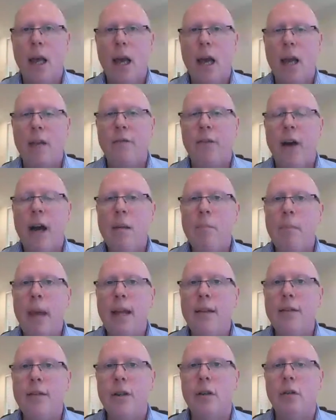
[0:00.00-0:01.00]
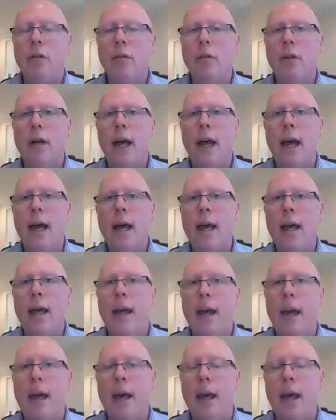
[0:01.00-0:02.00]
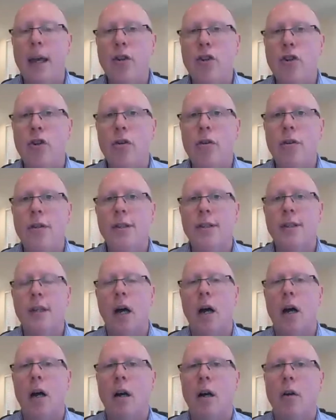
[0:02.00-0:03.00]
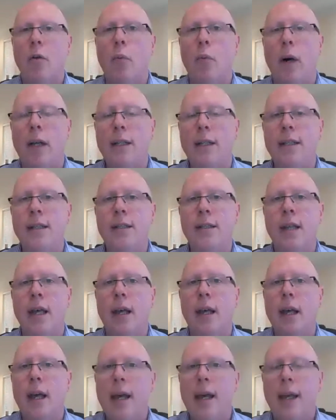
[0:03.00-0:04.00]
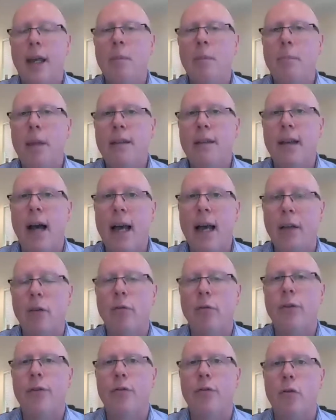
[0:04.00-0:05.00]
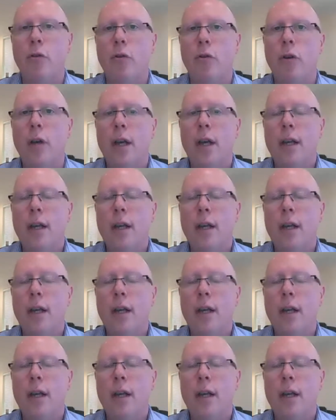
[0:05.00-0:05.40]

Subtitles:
Environmental issues are ones that can be tackled through